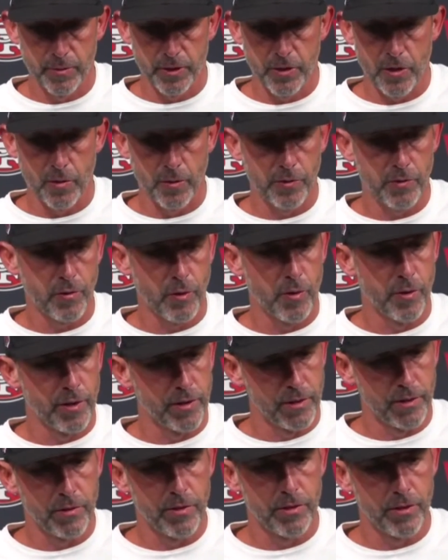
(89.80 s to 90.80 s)
you're always throwing
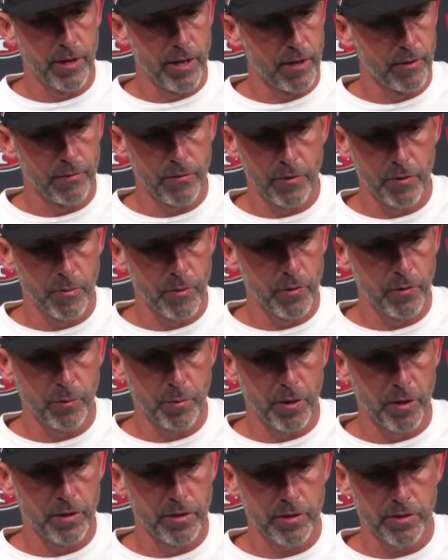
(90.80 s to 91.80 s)
on the third down for the most
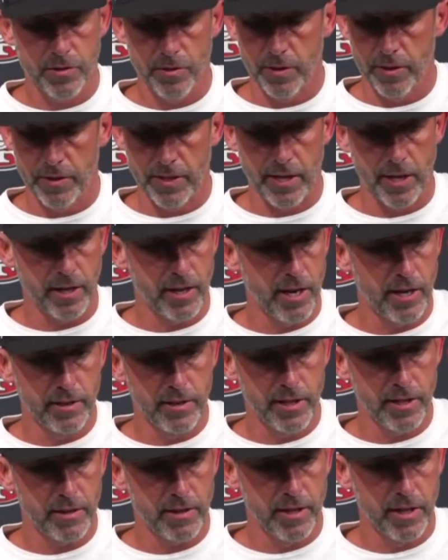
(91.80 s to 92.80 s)
part, so I think it got
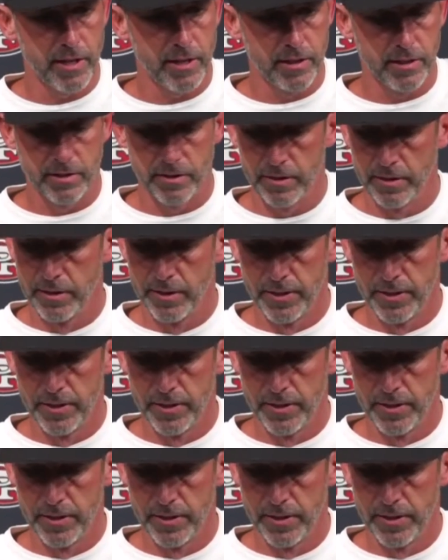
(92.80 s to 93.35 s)
like that, and